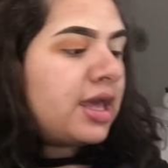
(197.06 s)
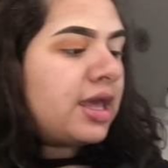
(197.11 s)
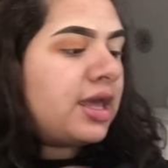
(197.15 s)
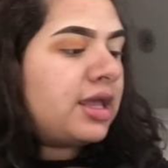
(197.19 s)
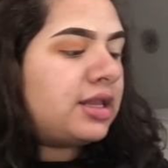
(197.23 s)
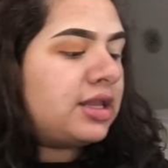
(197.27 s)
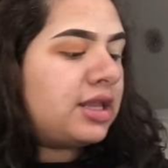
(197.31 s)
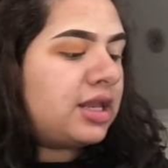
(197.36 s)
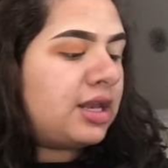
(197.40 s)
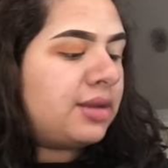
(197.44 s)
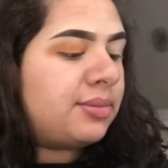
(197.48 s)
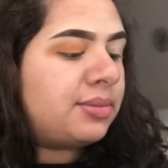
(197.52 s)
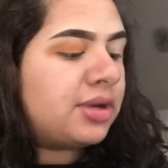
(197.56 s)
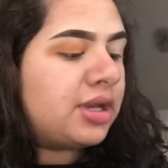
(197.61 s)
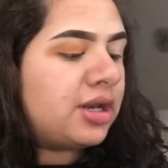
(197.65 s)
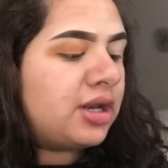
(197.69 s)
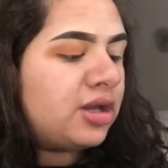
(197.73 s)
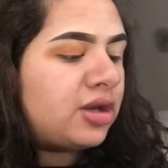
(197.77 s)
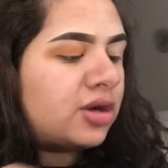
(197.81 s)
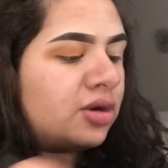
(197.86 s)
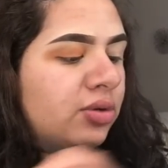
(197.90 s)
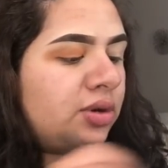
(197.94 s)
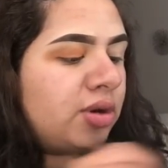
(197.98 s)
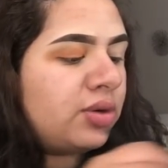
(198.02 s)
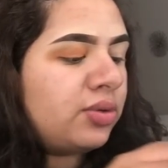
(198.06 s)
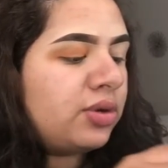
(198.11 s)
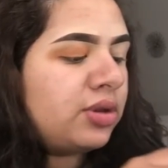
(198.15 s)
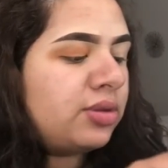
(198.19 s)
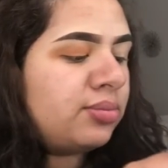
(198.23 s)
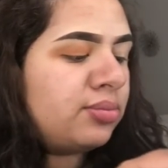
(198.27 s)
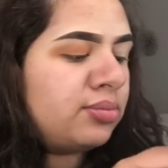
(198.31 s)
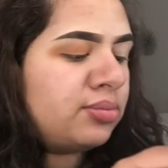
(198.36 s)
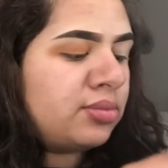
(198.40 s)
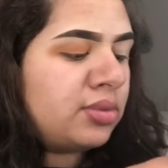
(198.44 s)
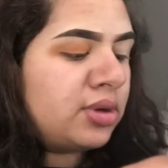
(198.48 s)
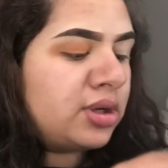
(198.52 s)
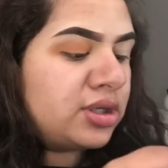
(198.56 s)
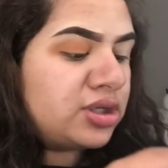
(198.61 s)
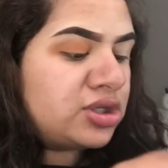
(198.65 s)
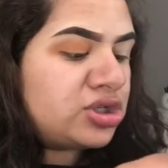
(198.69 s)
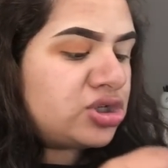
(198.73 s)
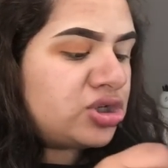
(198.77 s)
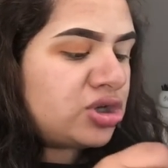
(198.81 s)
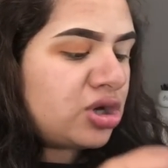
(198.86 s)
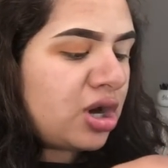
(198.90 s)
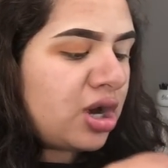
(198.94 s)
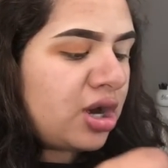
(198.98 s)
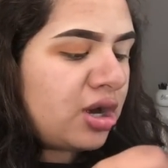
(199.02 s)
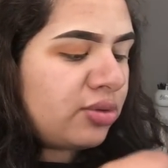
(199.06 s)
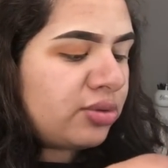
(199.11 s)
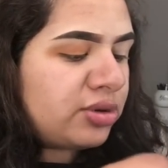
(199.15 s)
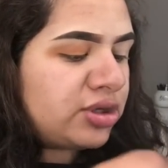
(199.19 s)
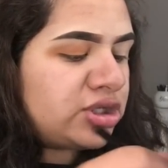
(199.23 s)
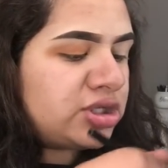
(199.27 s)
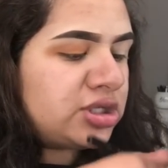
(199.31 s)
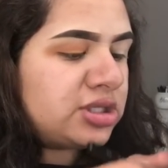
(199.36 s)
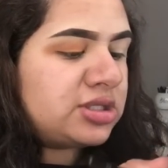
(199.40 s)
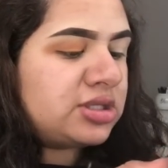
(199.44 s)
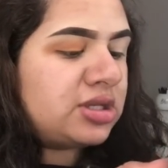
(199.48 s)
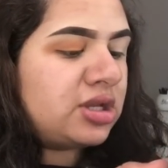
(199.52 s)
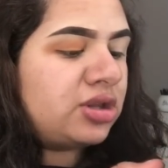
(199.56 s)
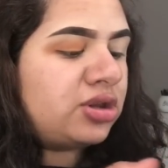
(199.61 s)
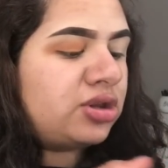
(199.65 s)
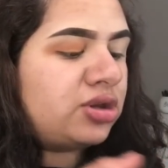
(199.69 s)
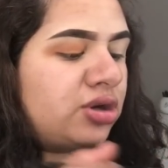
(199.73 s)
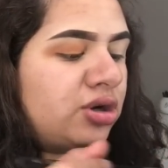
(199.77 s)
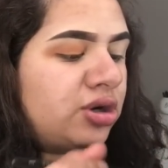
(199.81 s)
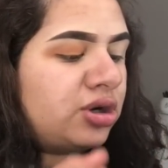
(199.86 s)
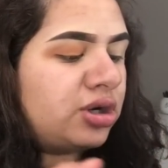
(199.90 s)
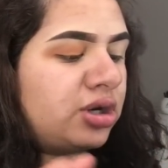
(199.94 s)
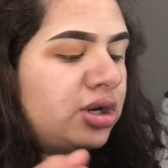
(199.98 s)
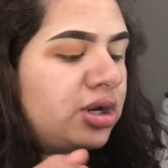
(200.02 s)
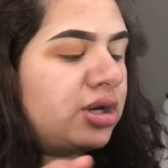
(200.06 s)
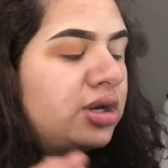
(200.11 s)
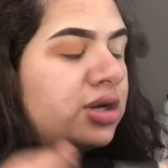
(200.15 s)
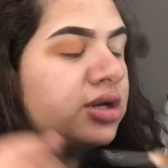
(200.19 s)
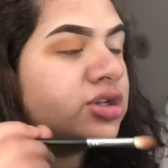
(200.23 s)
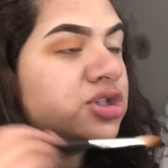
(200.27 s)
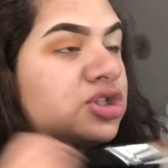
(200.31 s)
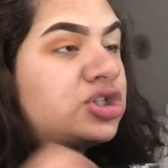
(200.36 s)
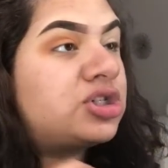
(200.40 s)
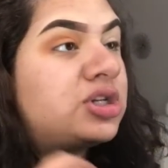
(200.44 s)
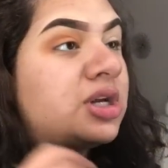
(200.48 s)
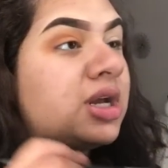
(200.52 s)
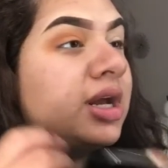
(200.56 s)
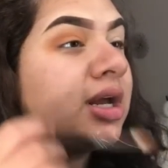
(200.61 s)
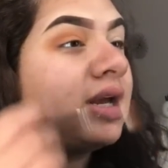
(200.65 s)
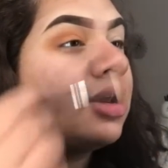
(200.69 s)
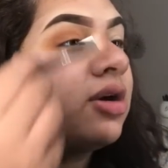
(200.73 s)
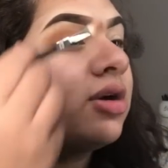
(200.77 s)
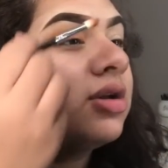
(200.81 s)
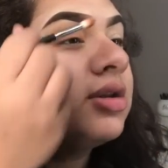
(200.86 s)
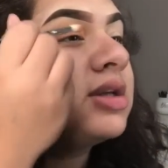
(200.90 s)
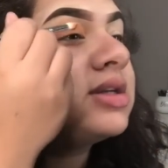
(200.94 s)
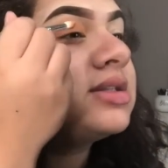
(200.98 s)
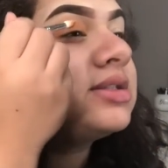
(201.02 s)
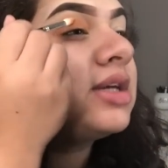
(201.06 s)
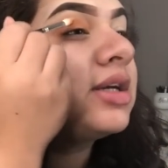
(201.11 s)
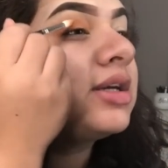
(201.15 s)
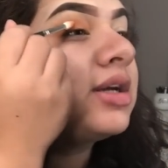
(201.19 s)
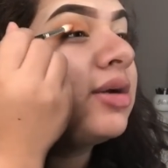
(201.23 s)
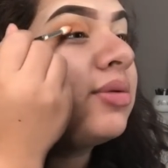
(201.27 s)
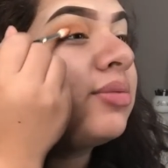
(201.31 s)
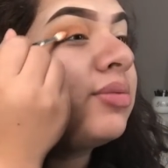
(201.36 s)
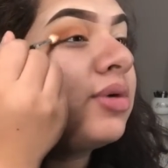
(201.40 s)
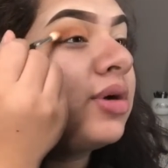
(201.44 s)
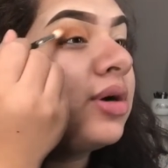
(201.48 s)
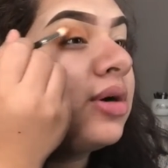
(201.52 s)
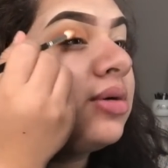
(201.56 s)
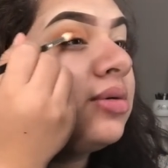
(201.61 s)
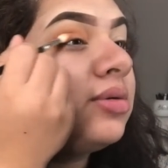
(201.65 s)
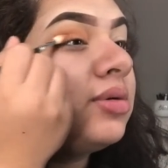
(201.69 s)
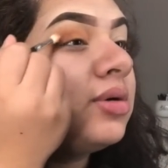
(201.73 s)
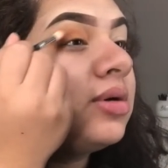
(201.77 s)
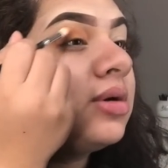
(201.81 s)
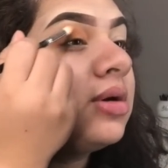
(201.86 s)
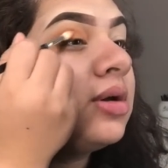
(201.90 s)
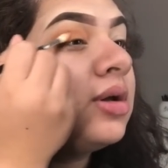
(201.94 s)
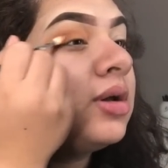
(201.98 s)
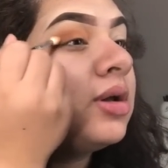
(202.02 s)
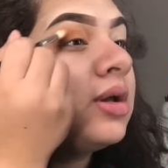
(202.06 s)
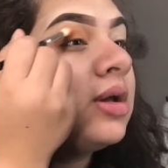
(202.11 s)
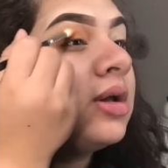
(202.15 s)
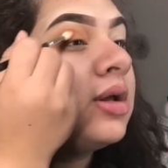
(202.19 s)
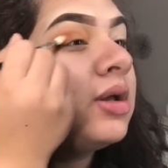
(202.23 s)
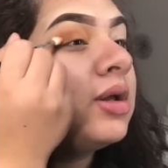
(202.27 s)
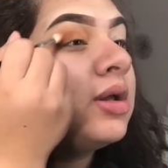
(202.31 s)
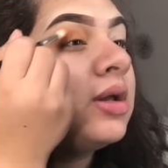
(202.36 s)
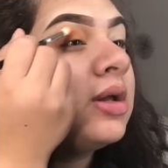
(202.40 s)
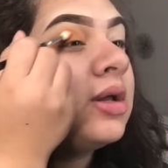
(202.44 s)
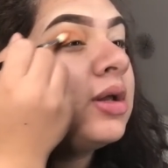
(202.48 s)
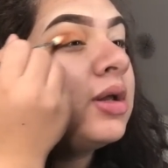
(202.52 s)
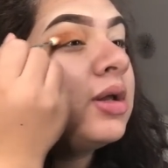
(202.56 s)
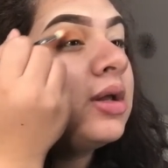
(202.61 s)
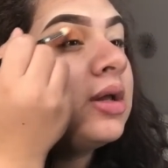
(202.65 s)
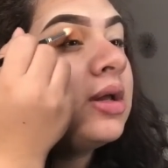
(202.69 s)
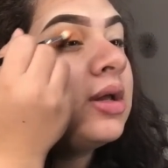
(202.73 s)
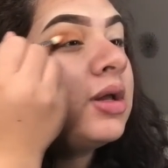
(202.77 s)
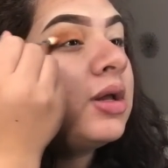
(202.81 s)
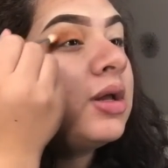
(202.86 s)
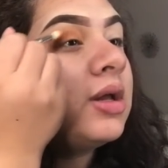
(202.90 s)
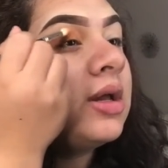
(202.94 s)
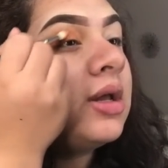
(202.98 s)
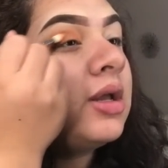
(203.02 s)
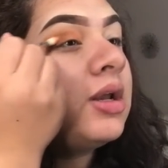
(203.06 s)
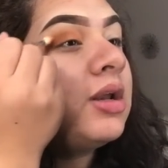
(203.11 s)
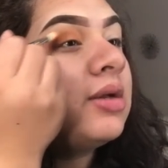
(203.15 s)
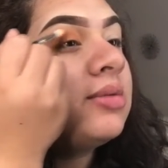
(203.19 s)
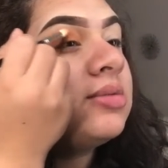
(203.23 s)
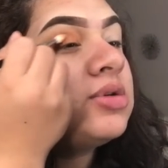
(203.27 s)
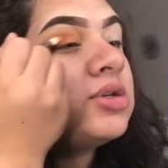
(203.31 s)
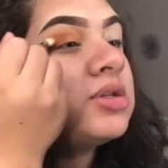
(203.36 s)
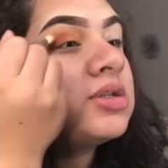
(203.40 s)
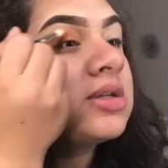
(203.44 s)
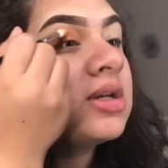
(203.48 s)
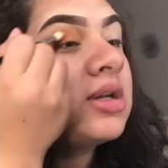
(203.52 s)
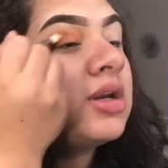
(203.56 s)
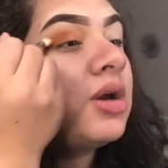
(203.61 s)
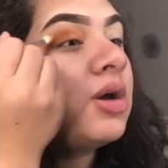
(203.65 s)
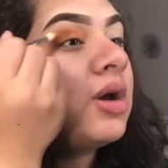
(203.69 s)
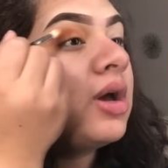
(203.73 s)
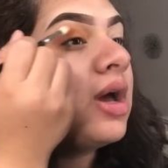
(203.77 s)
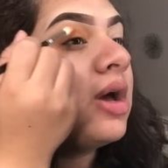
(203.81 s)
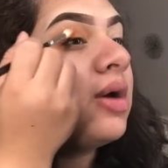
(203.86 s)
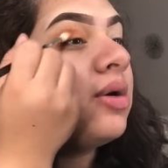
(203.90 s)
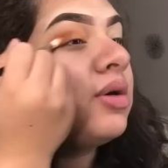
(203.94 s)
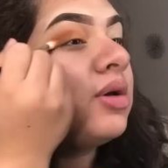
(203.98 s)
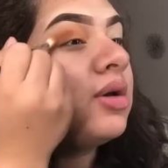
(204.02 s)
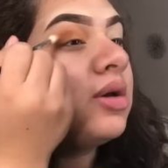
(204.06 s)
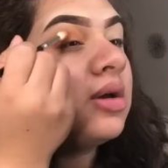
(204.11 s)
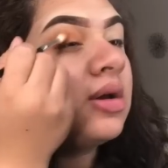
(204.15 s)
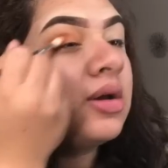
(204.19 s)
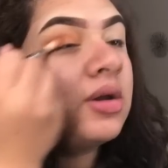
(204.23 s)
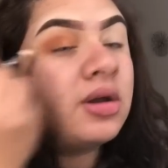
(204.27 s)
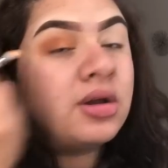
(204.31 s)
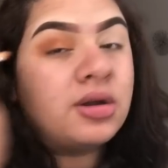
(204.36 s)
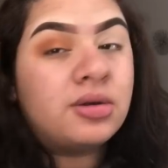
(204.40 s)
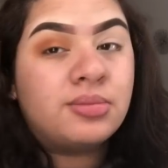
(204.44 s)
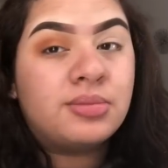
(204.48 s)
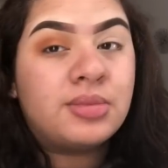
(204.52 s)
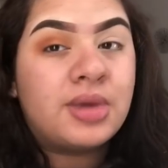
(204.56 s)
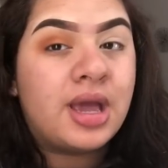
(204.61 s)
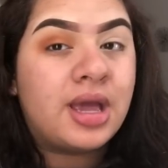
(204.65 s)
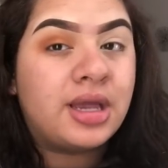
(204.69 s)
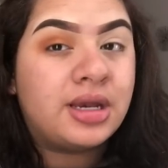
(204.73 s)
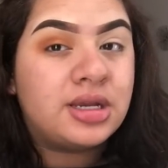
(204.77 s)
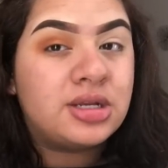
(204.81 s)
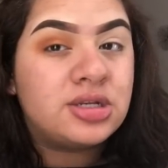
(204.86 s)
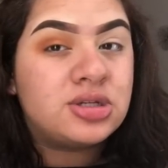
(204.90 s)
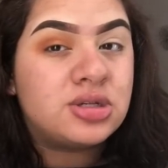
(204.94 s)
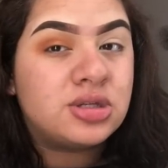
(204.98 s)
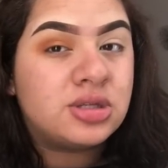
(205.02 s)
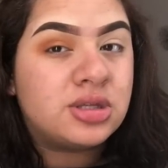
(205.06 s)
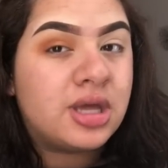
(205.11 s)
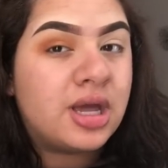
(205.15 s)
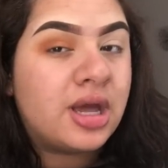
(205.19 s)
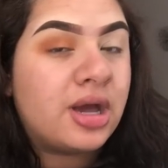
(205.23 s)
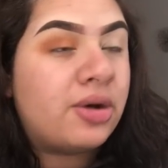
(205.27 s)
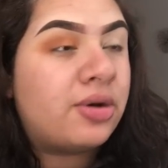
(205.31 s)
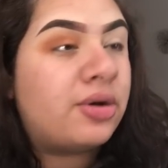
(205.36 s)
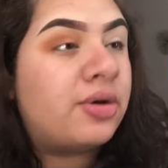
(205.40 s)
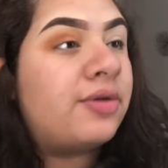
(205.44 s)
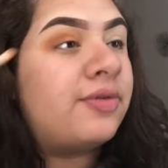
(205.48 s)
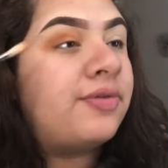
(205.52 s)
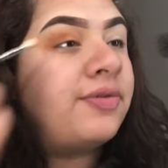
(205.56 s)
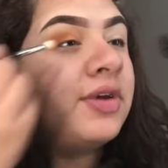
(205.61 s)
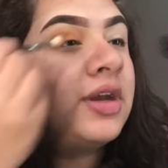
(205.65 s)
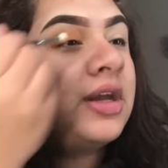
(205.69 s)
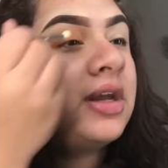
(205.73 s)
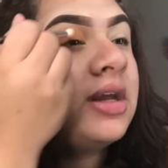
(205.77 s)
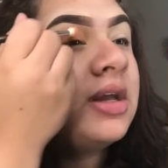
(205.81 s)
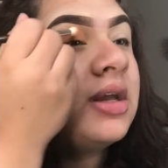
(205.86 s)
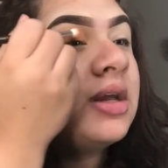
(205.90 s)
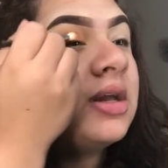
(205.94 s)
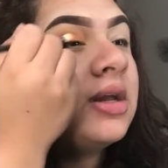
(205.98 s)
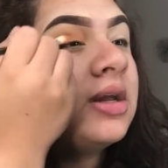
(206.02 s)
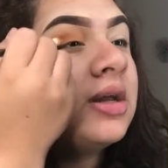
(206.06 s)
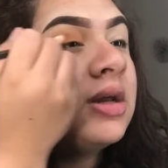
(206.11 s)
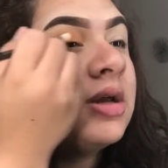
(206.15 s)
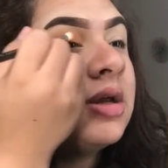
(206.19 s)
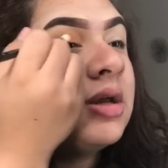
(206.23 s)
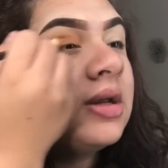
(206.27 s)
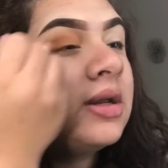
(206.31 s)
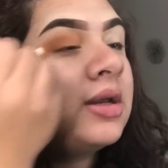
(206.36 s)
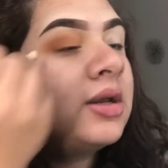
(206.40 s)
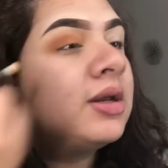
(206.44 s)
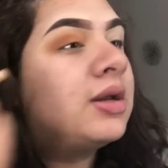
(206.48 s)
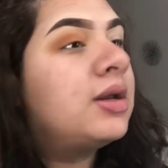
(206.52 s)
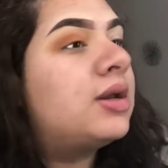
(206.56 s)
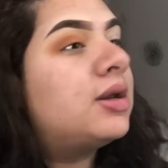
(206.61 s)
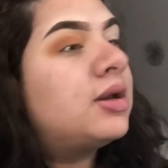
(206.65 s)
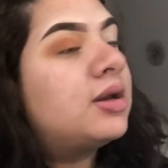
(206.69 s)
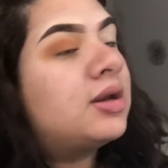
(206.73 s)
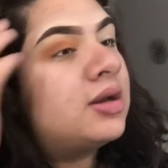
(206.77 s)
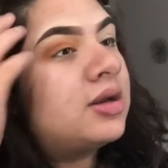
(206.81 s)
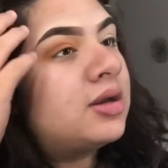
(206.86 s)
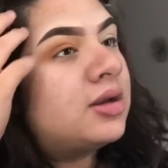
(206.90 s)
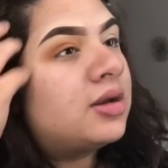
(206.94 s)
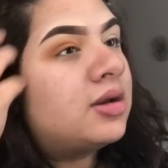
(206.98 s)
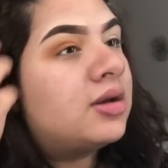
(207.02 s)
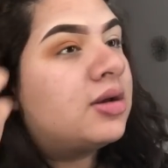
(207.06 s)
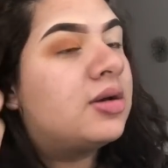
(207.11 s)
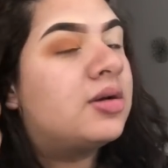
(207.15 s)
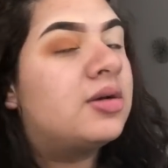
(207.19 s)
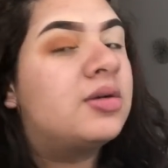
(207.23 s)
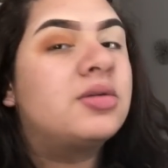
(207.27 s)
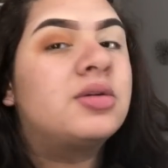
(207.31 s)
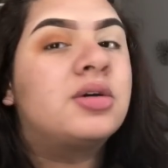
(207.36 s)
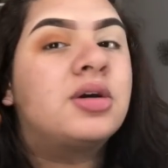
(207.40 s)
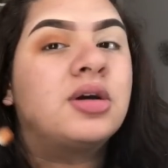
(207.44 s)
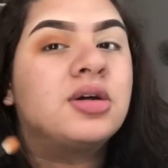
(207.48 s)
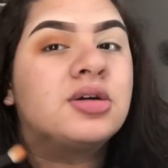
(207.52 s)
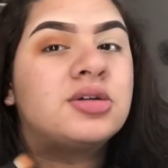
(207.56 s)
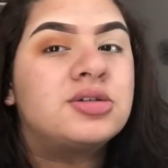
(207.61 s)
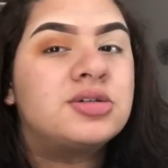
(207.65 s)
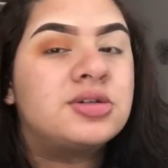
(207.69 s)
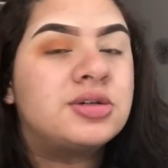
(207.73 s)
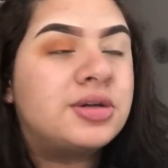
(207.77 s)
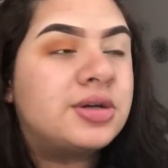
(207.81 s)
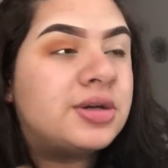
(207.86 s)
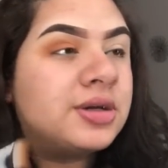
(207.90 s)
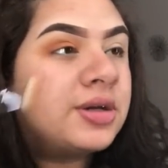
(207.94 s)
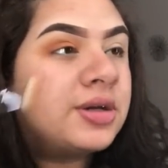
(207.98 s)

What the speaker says: And then I'm going to go in with Mugshot, which is the third shade on the second row. And I'm just going to add it to the outer V. Oh gosh.